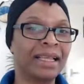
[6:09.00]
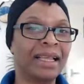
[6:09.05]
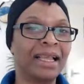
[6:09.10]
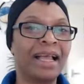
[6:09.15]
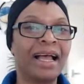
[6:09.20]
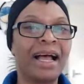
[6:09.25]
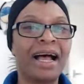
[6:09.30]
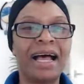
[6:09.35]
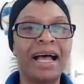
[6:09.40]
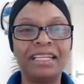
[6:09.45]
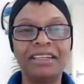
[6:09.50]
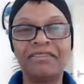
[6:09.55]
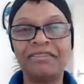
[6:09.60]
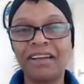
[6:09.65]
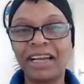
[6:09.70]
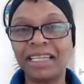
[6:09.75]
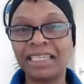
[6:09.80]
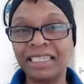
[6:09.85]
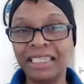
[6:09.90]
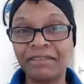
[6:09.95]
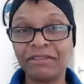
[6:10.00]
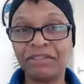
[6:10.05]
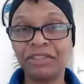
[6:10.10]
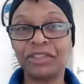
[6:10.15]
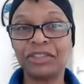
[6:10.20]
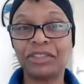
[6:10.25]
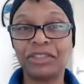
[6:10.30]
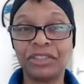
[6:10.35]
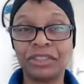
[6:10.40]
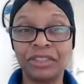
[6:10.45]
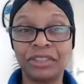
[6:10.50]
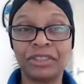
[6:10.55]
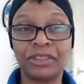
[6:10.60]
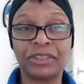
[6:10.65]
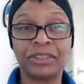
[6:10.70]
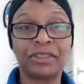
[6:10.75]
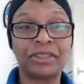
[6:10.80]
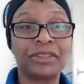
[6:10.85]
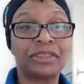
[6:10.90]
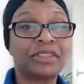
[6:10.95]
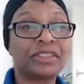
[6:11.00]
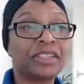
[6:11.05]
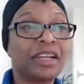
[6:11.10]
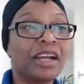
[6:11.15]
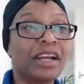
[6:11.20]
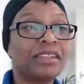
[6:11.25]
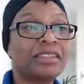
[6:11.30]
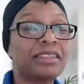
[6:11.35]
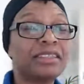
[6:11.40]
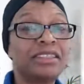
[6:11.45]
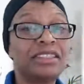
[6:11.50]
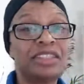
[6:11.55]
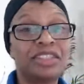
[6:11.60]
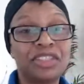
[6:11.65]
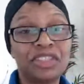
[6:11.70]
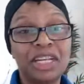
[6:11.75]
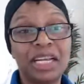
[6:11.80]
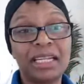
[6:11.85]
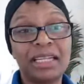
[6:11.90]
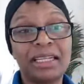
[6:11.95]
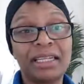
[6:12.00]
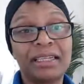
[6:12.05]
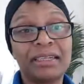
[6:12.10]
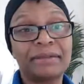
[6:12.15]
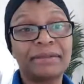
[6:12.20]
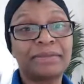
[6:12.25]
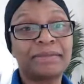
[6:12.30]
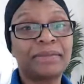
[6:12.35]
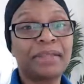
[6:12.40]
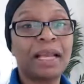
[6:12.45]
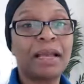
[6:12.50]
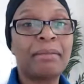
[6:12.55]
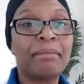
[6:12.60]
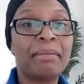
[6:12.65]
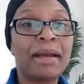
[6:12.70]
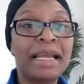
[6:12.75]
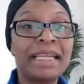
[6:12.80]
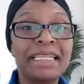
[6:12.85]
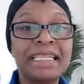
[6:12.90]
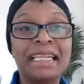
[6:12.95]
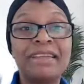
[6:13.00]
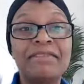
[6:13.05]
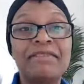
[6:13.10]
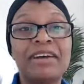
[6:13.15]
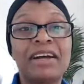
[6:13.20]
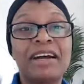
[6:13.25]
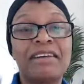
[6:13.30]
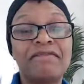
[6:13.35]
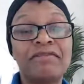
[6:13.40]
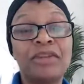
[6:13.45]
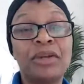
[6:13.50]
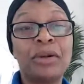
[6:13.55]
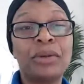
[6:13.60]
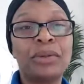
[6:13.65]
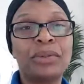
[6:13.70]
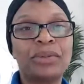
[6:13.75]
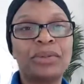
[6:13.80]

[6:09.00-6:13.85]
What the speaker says: And if I never started this channel, I might never have known.